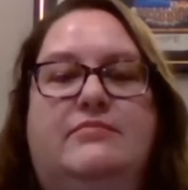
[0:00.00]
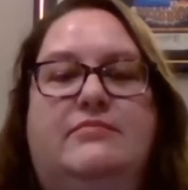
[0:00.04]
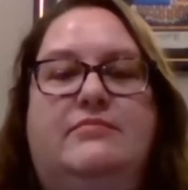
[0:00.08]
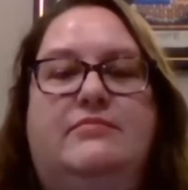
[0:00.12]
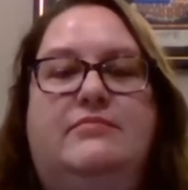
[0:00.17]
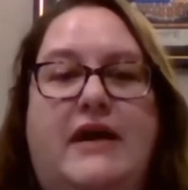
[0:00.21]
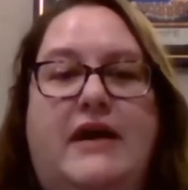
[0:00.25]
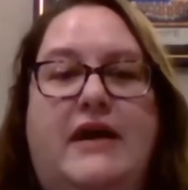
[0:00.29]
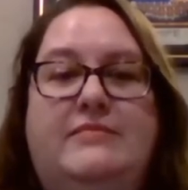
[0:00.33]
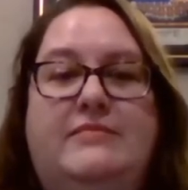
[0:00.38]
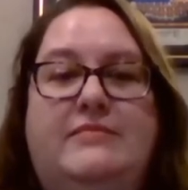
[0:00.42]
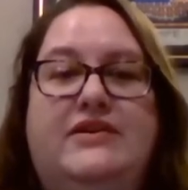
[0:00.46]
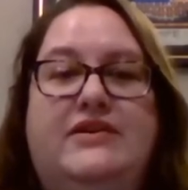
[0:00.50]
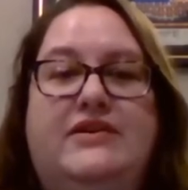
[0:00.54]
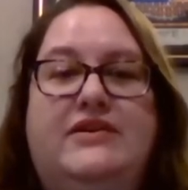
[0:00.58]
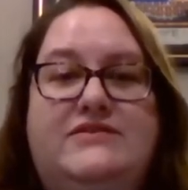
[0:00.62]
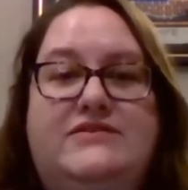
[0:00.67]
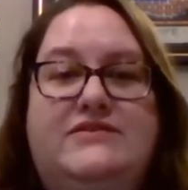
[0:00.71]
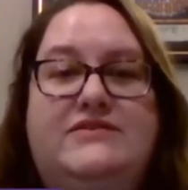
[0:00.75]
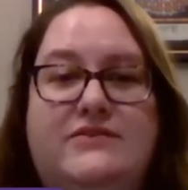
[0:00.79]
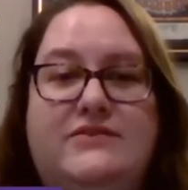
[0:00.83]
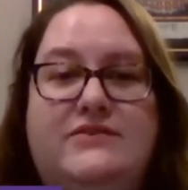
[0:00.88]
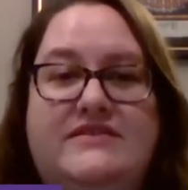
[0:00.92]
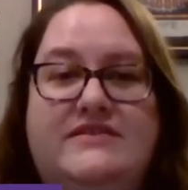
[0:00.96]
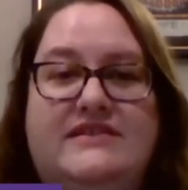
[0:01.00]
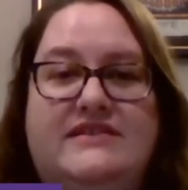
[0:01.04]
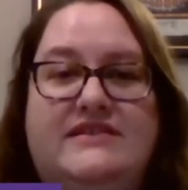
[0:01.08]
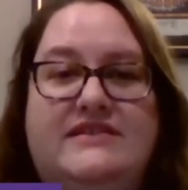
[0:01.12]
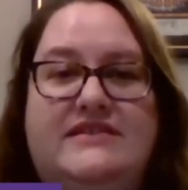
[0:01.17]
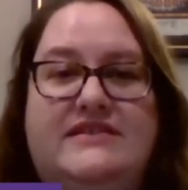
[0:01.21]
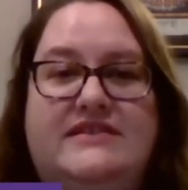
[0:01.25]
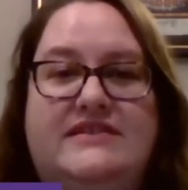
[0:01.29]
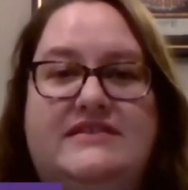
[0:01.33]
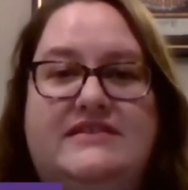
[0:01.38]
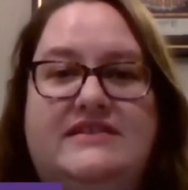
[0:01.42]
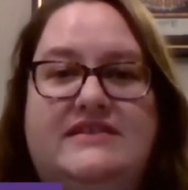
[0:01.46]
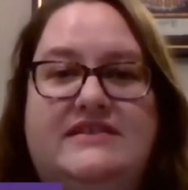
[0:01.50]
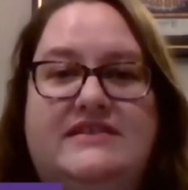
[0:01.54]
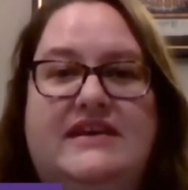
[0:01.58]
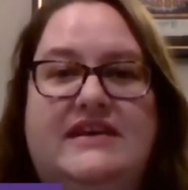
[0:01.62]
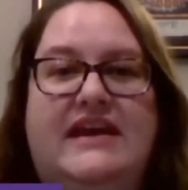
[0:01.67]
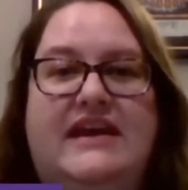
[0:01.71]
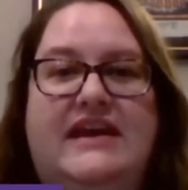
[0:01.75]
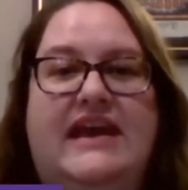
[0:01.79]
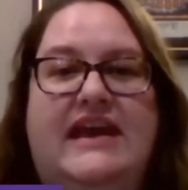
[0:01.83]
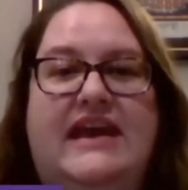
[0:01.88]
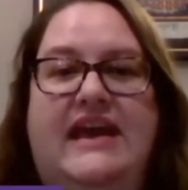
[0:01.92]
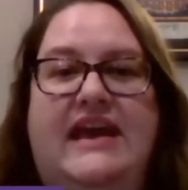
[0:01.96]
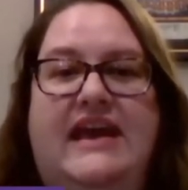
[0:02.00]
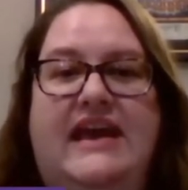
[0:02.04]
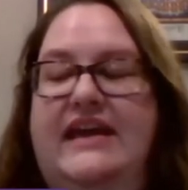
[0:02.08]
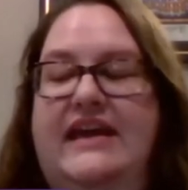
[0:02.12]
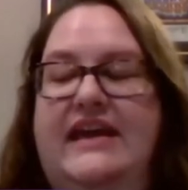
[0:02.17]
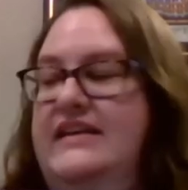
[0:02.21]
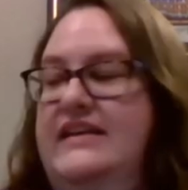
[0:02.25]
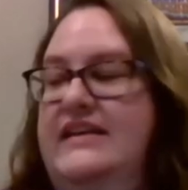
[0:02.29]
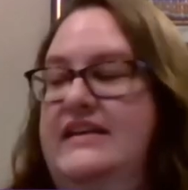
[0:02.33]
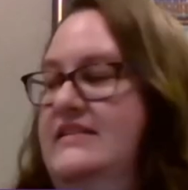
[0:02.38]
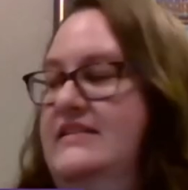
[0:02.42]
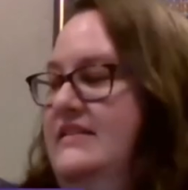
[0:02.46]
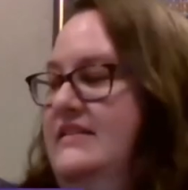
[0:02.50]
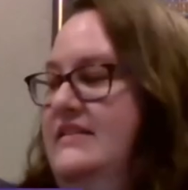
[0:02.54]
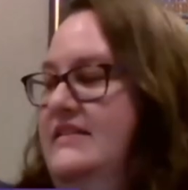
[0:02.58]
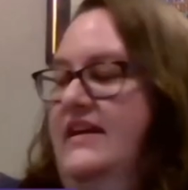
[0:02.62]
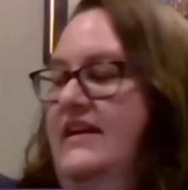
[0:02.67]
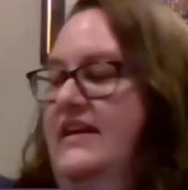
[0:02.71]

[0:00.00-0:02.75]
primary sources, and